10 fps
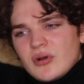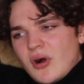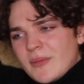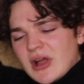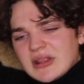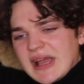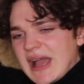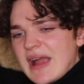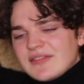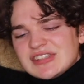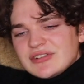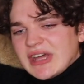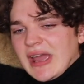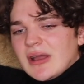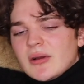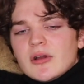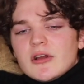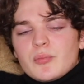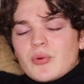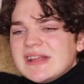Oh my god, like every single day.
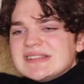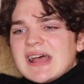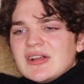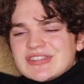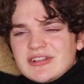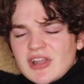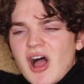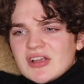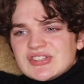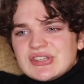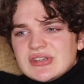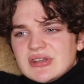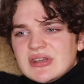Brain cells lost.